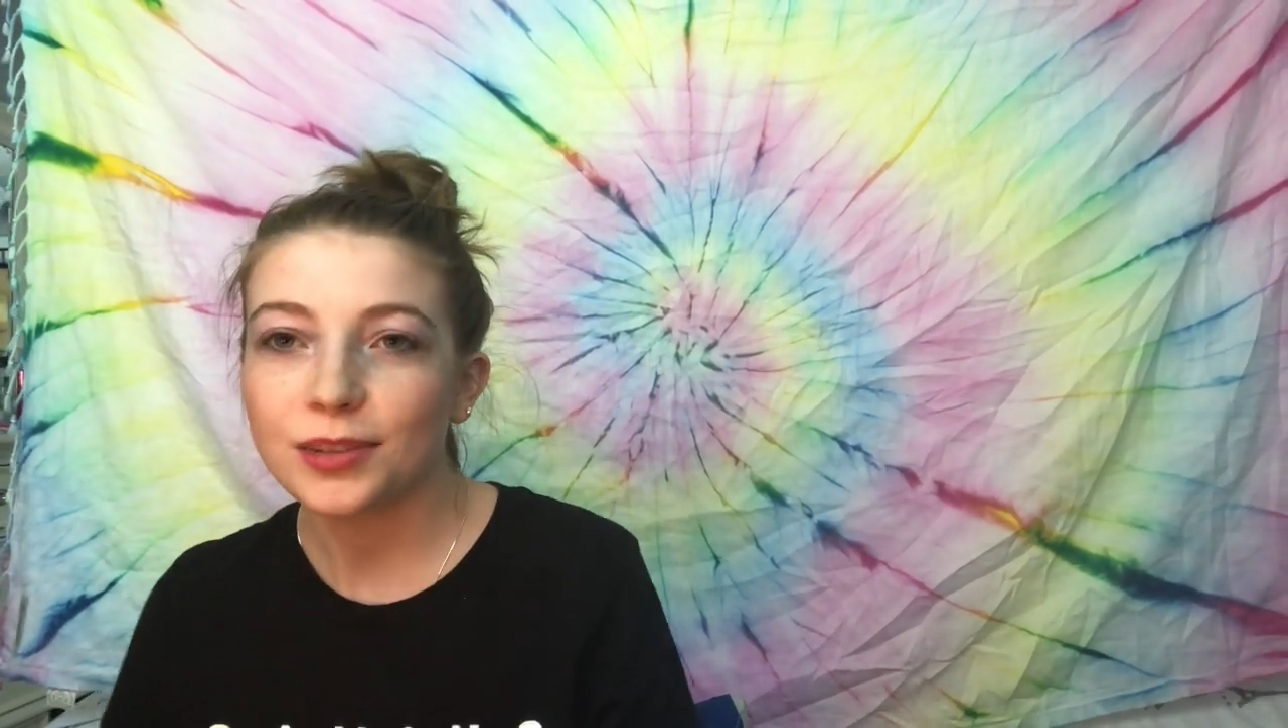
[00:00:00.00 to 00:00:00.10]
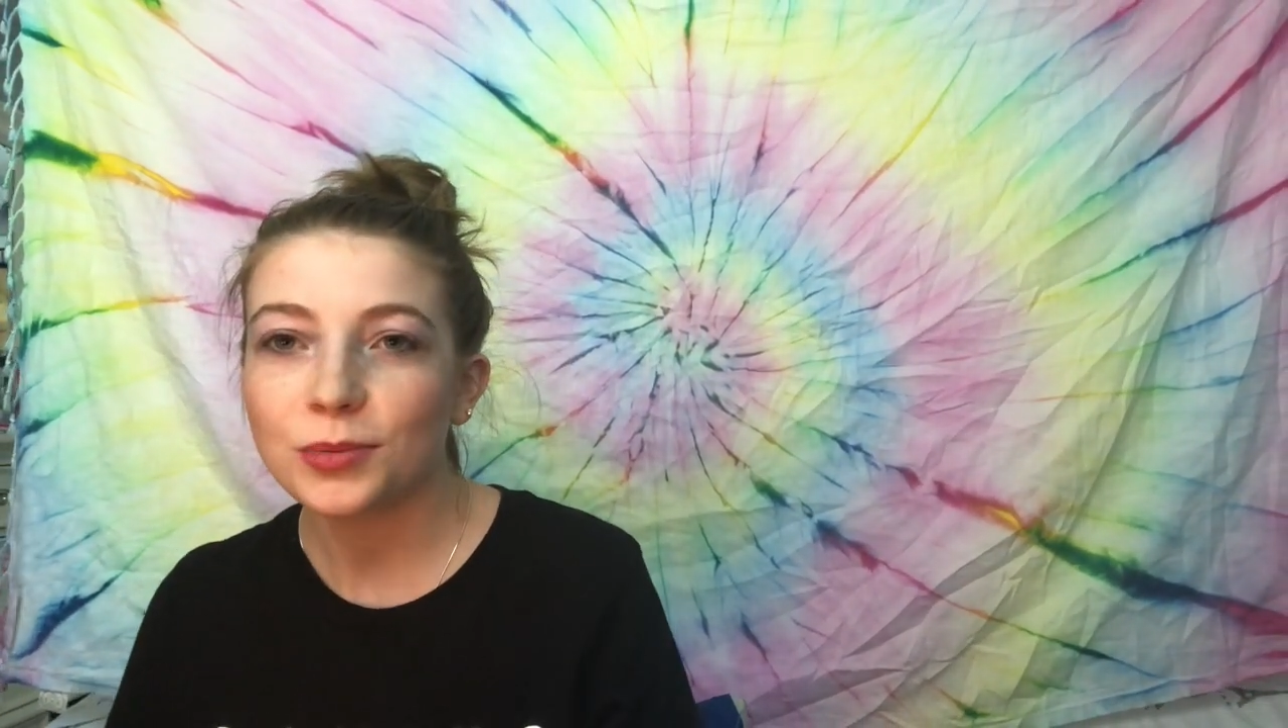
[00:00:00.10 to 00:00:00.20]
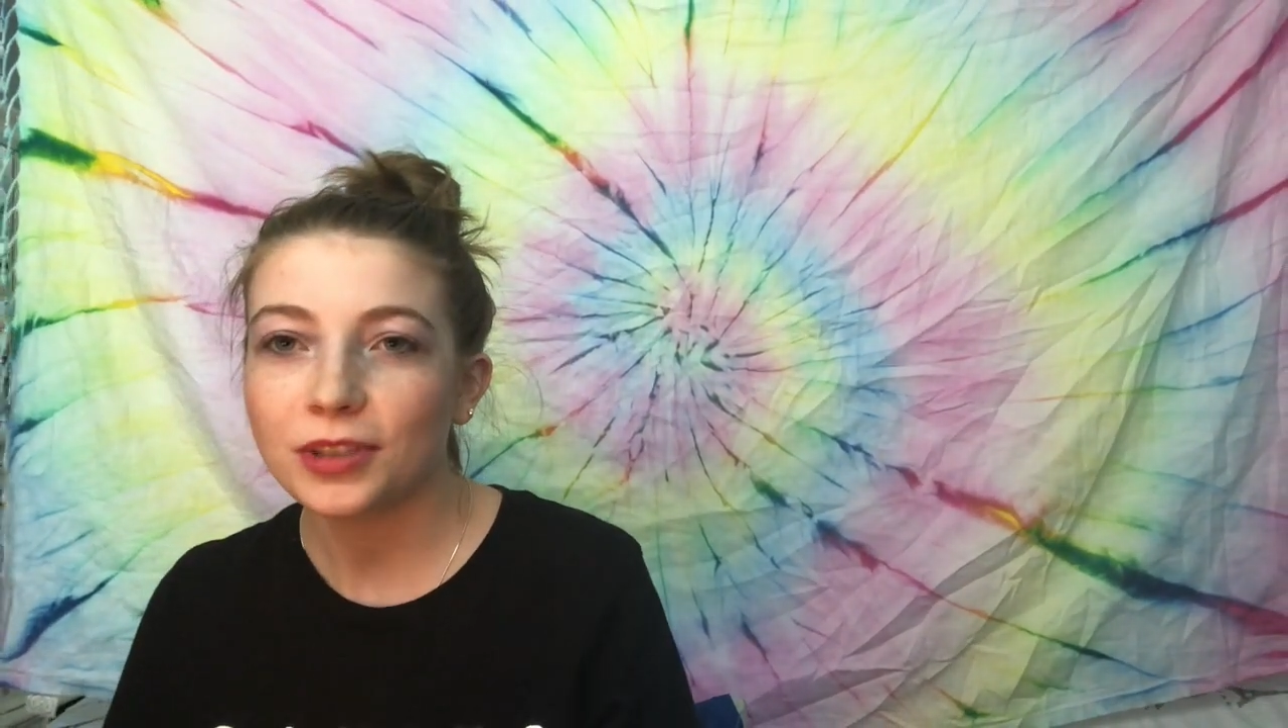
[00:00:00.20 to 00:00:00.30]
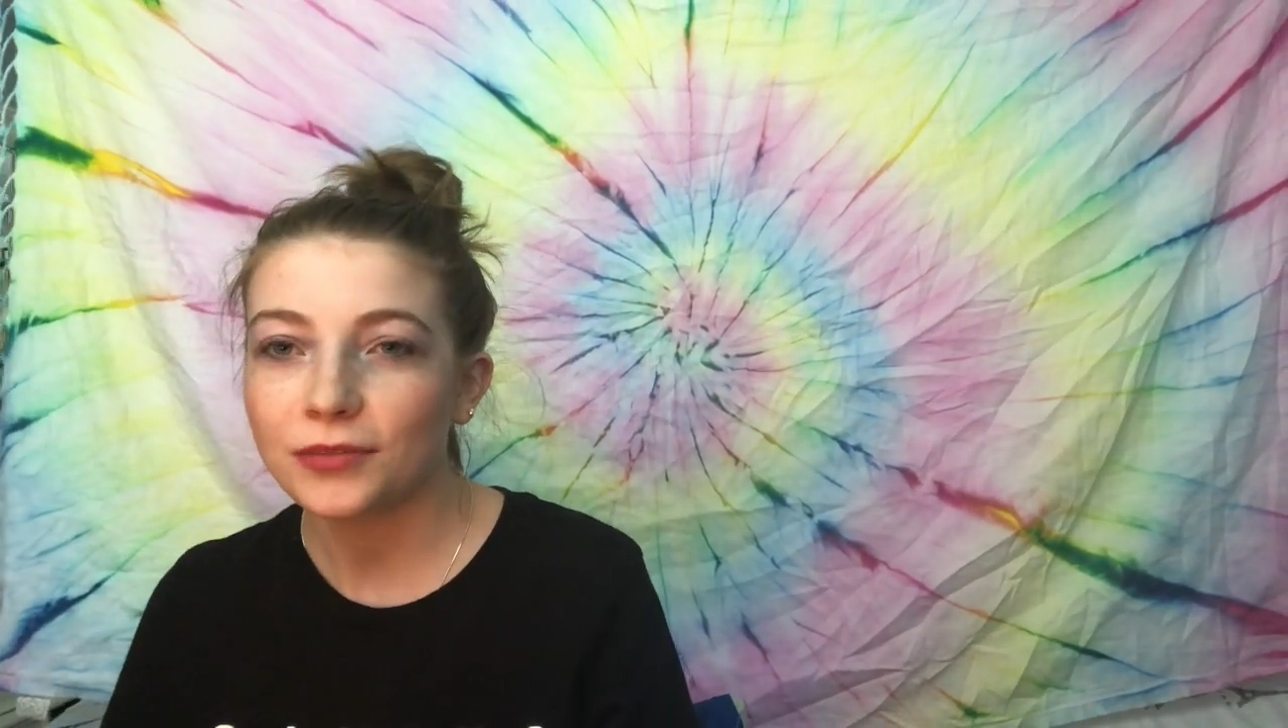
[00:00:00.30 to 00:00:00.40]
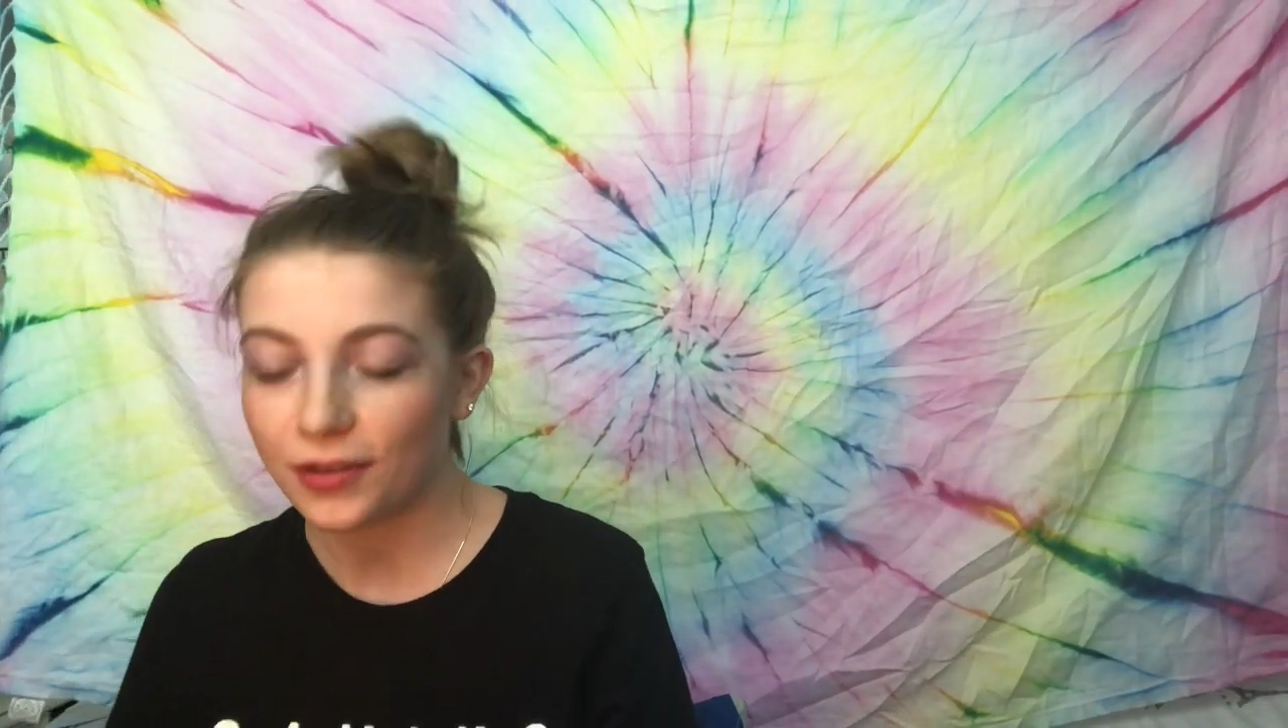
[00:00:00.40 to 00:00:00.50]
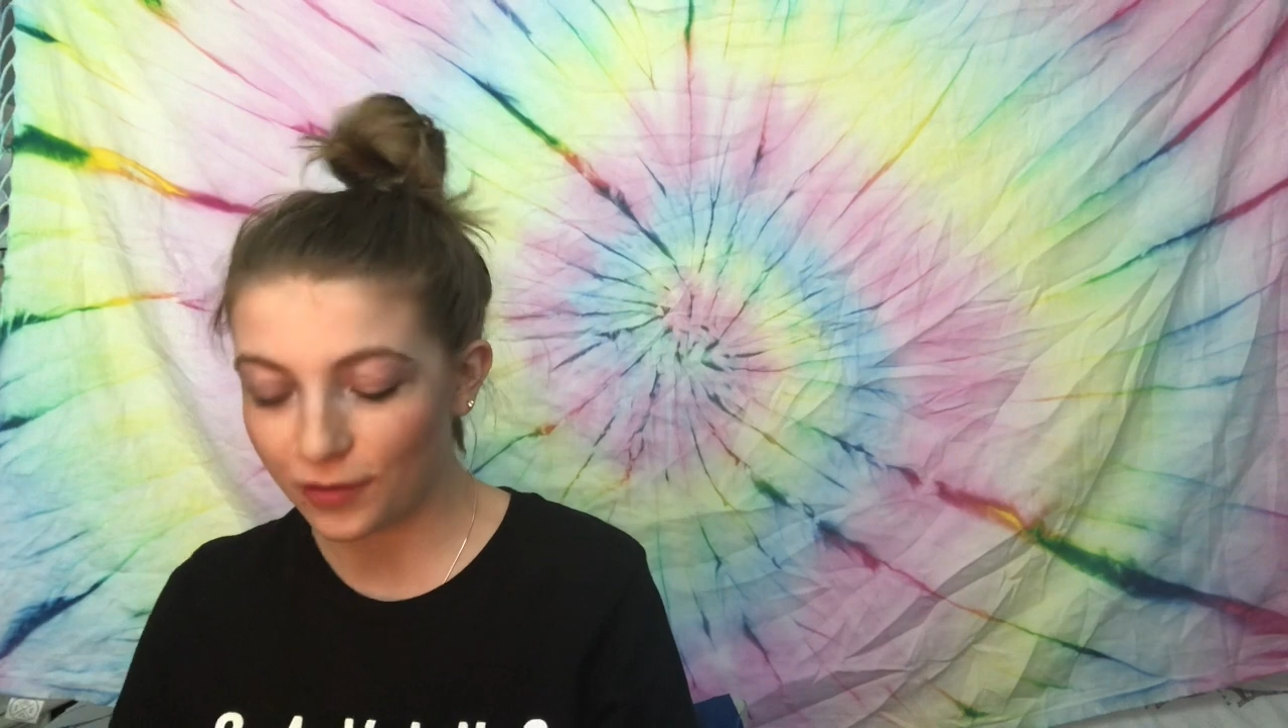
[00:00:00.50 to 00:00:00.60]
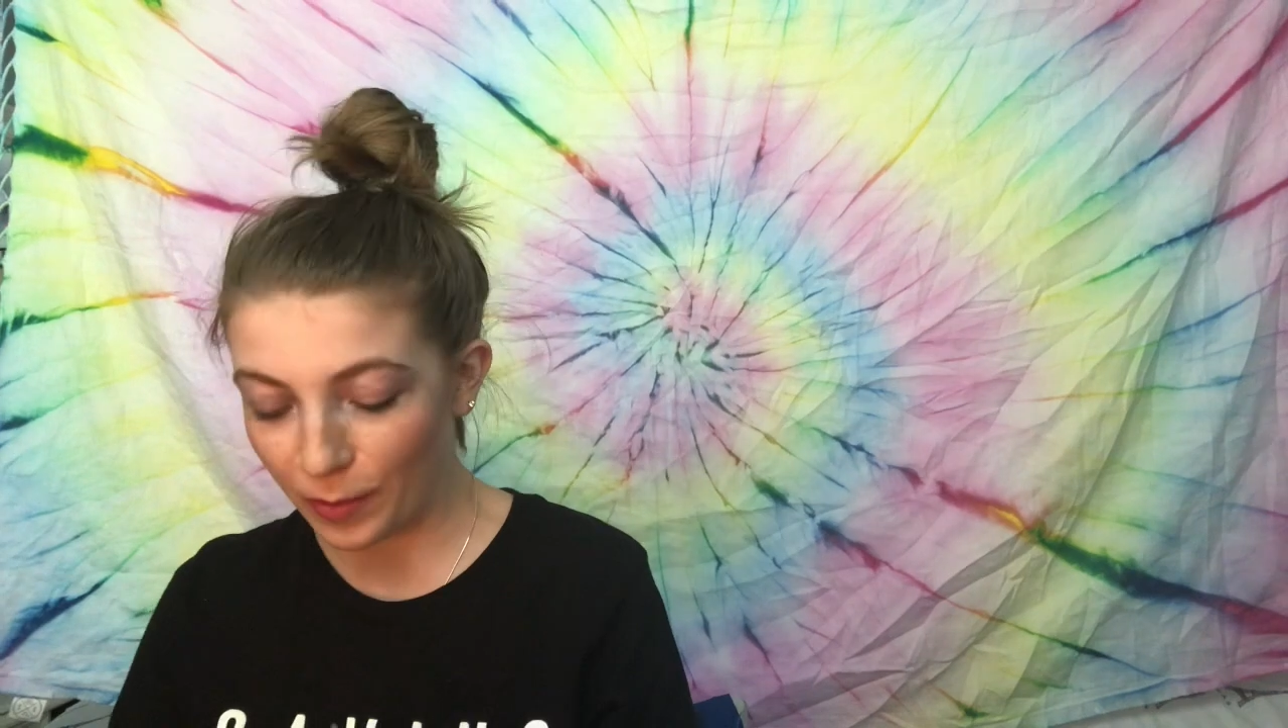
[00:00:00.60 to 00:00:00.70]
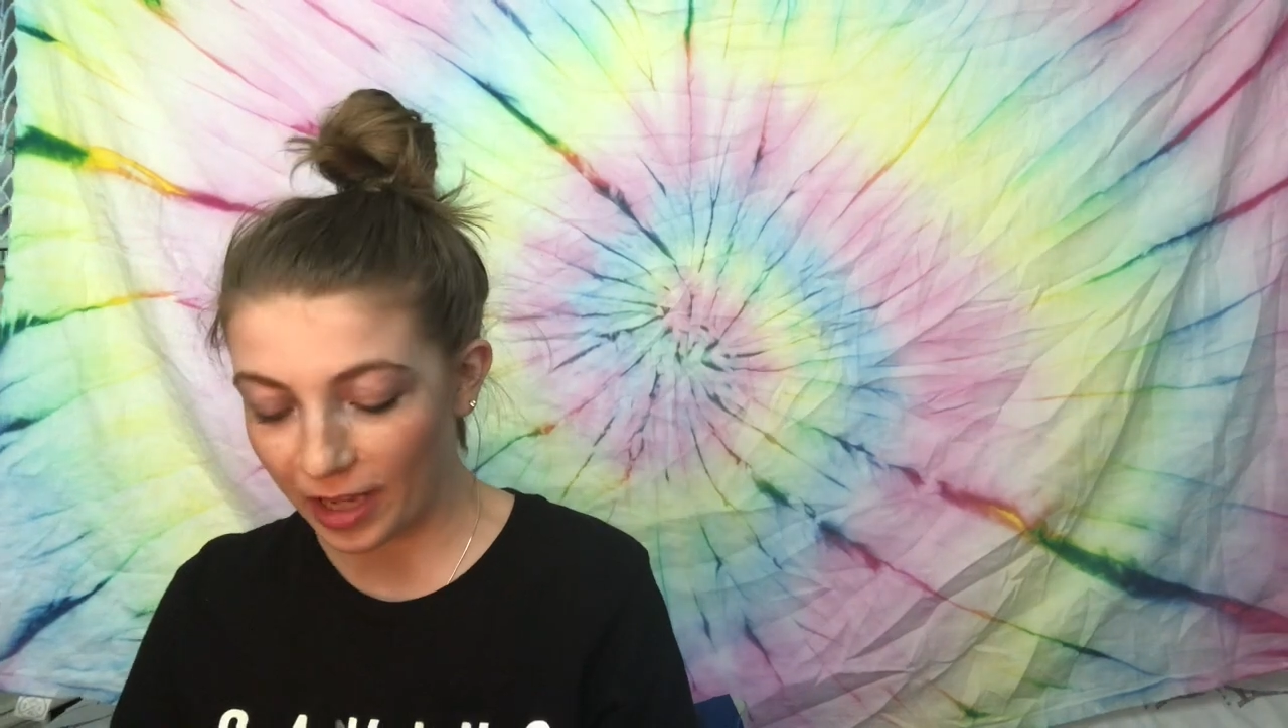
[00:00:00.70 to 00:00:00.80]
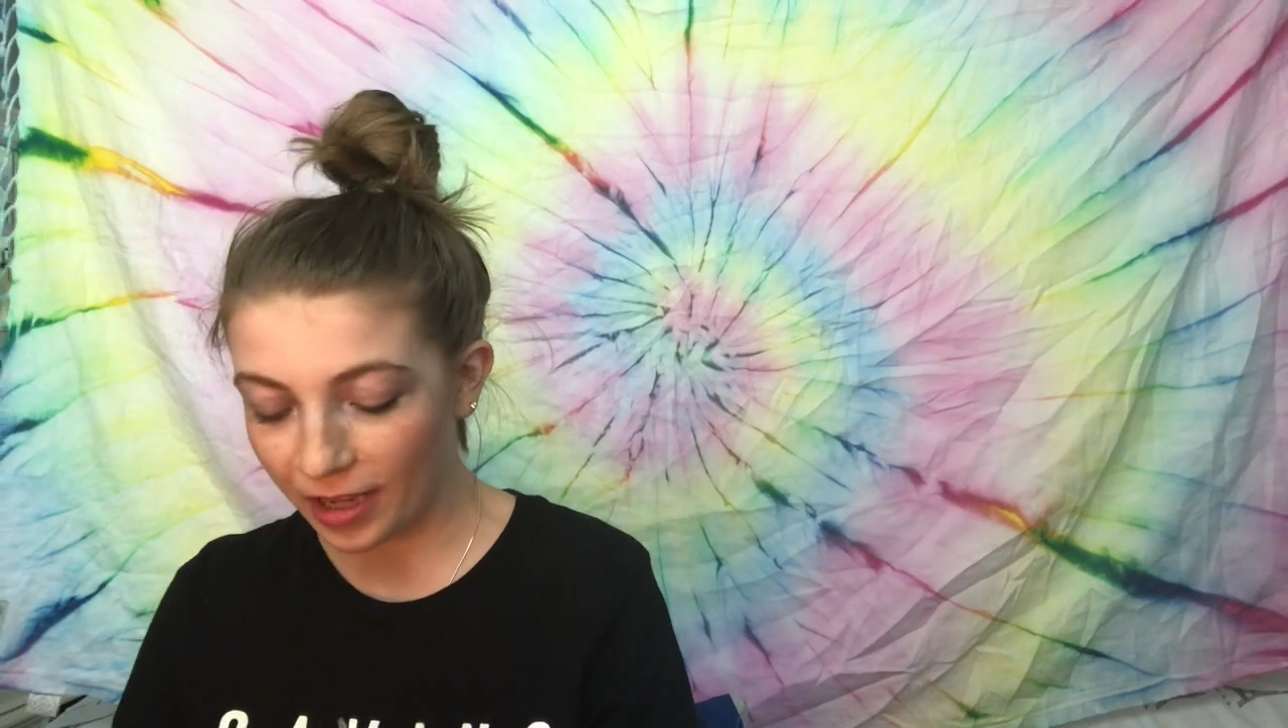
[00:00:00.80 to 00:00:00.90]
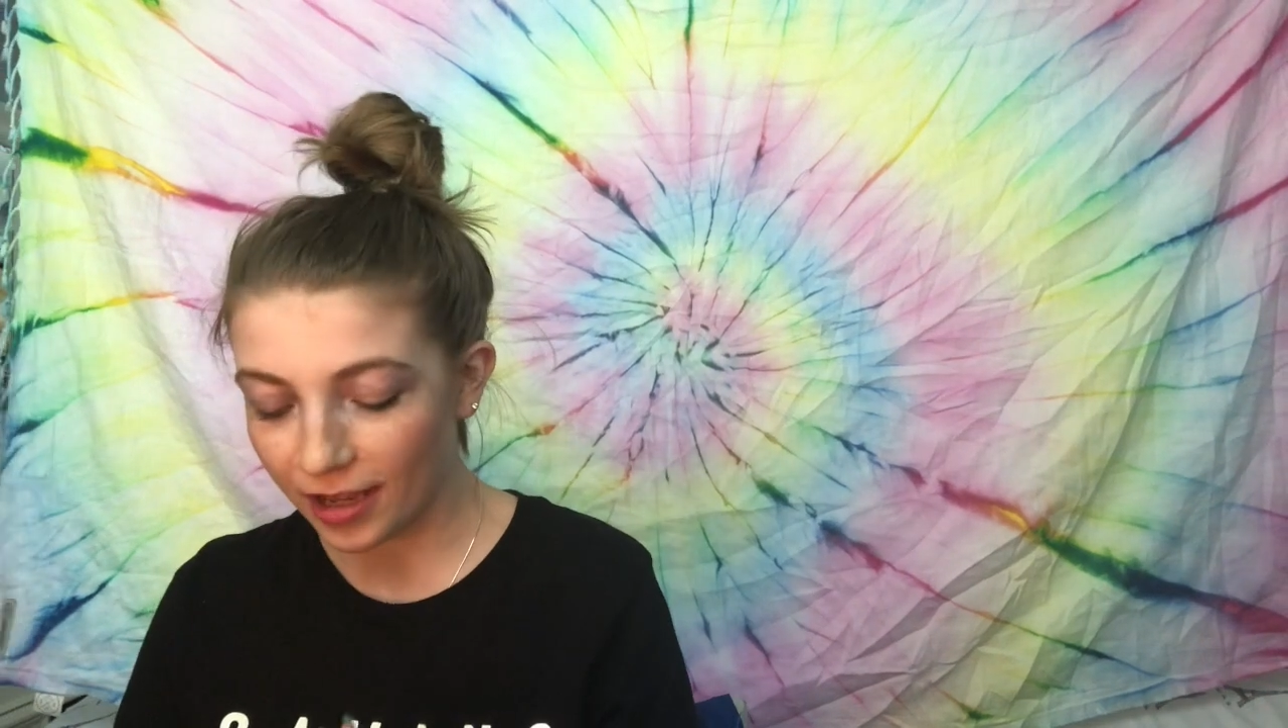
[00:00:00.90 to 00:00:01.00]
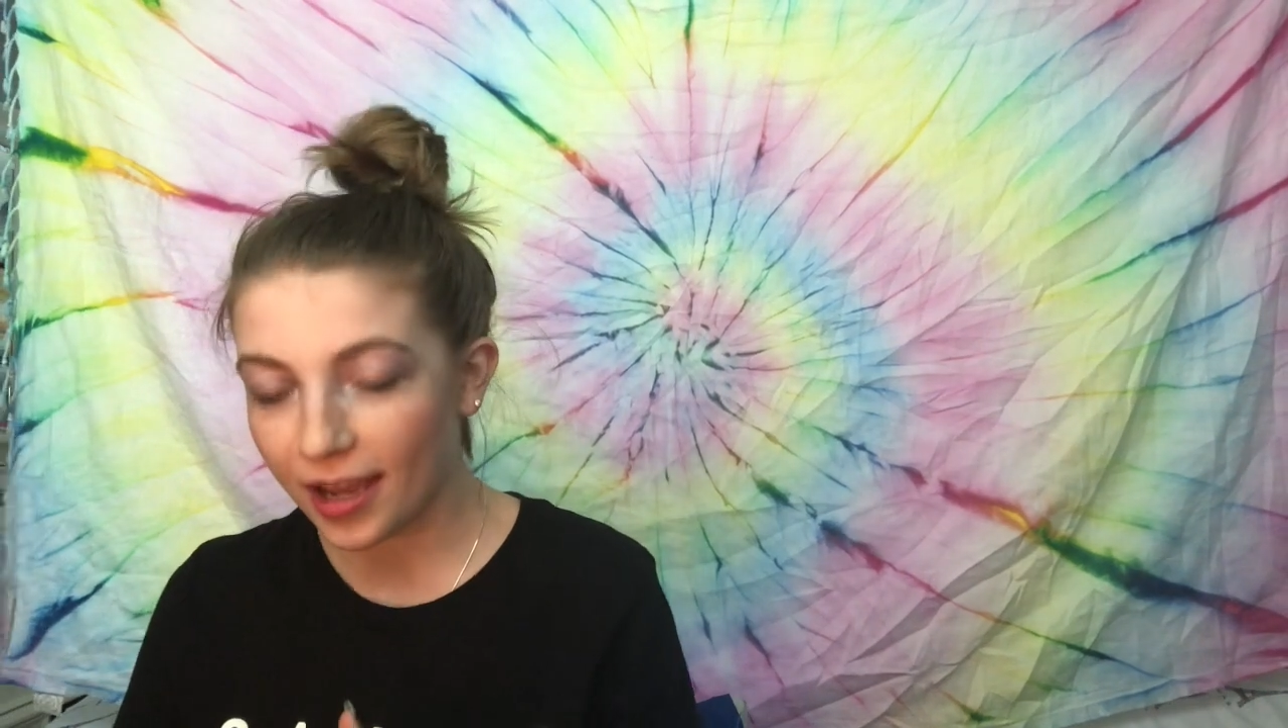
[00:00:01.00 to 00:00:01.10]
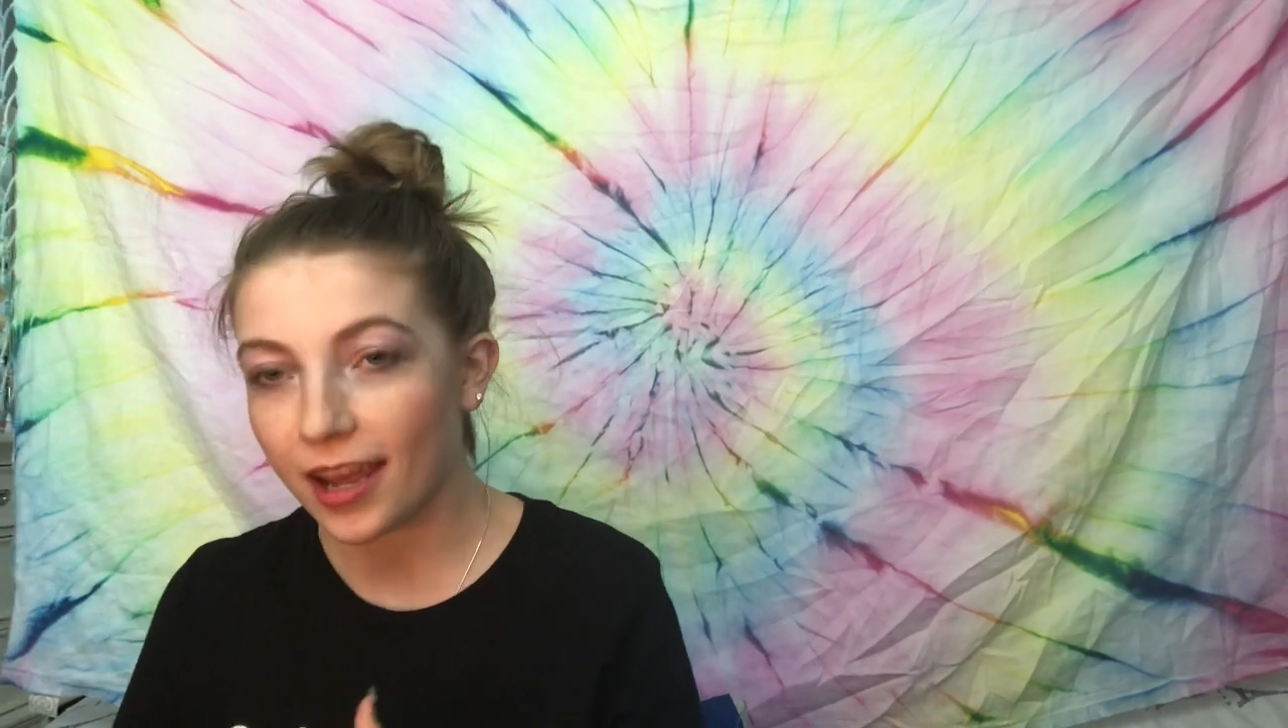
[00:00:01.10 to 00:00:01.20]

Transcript: is really fun for me.